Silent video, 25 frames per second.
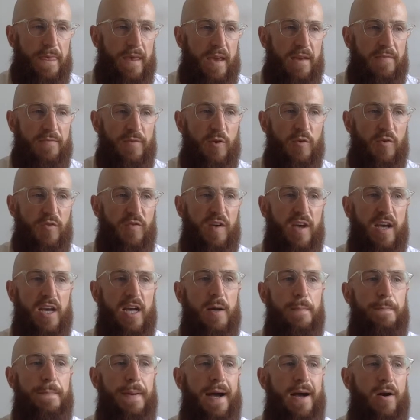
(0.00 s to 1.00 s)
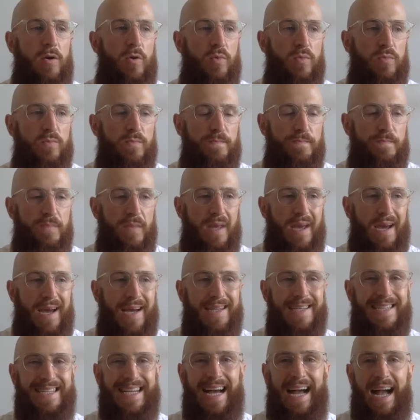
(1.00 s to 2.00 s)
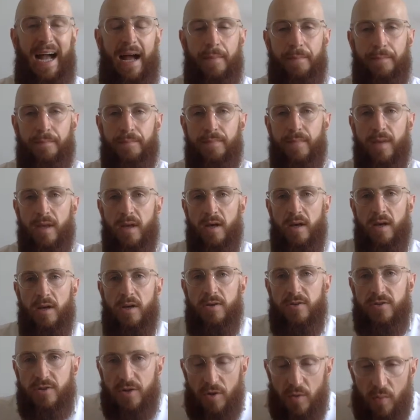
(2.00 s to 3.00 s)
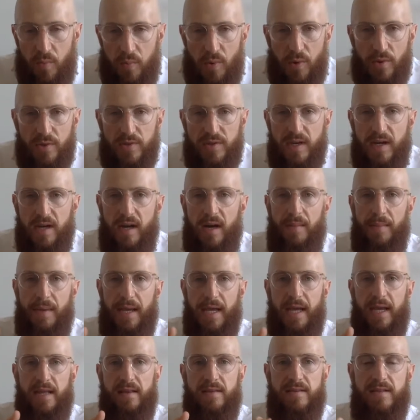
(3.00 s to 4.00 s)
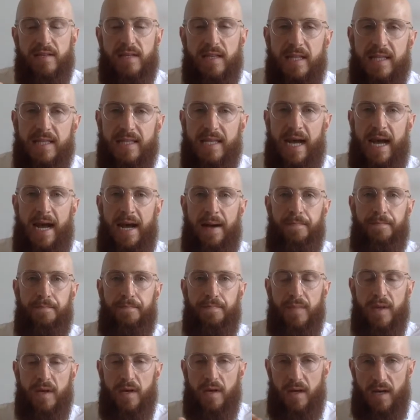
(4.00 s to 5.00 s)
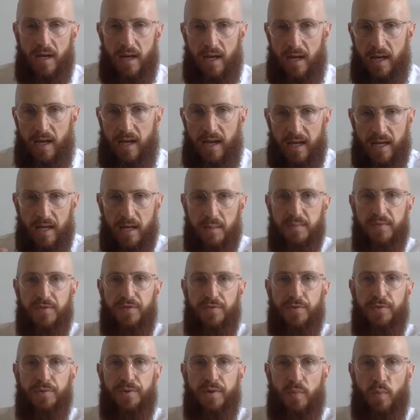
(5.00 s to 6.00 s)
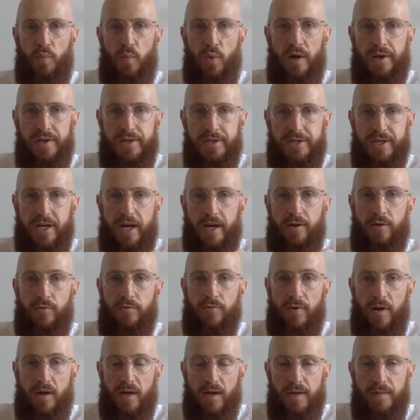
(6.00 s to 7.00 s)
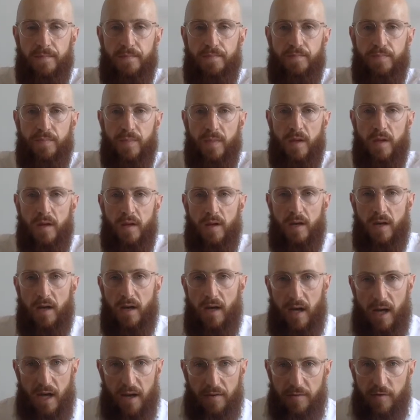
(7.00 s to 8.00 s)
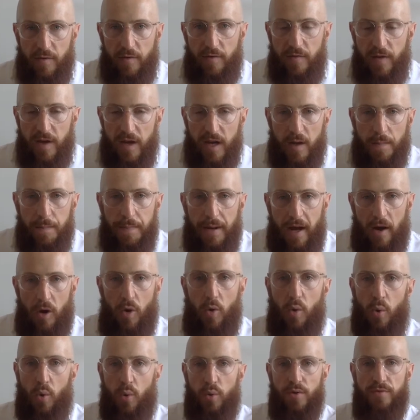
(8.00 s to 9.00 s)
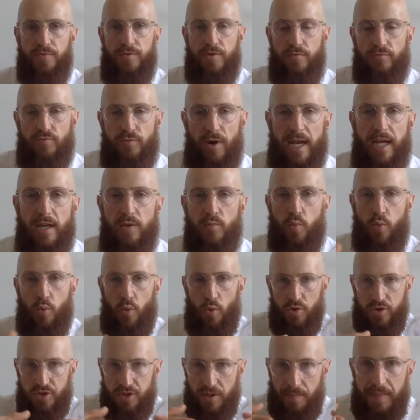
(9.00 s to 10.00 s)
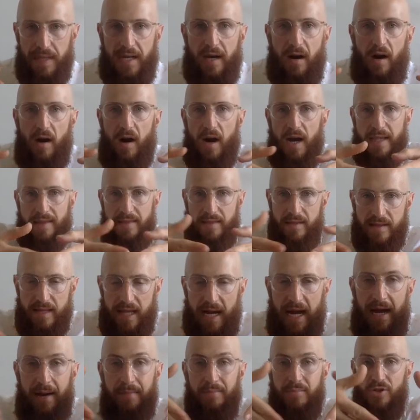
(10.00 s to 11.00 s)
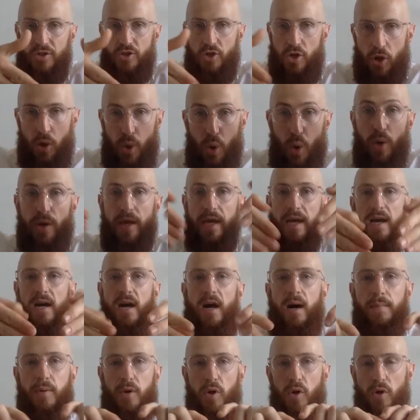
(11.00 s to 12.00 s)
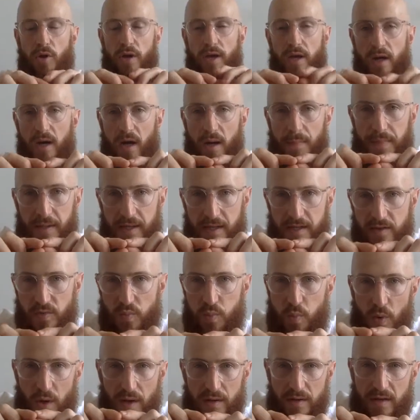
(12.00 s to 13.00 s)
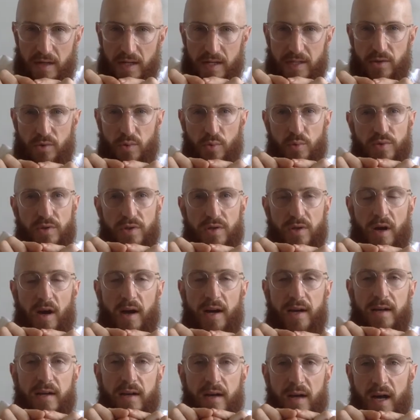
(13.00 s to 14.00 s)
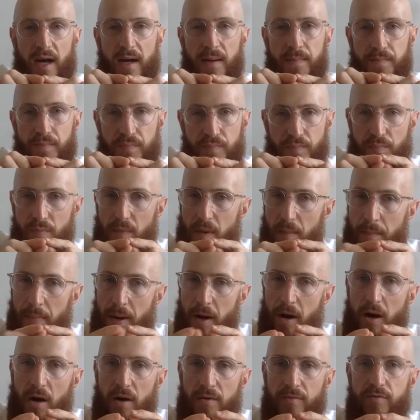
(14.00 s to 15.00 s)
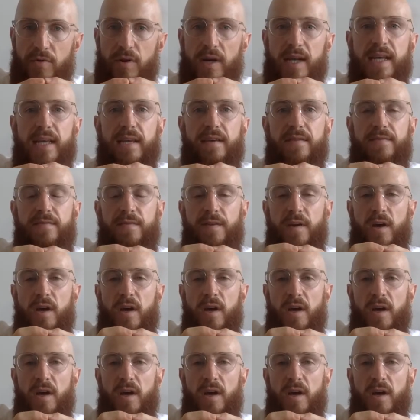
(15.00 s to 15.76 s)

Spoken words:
if you think about a dam, so the water coming into the dam, it comes through the one channel, right? If you think about all of the rainwater behind the dam just clogging up in this one little part of relief,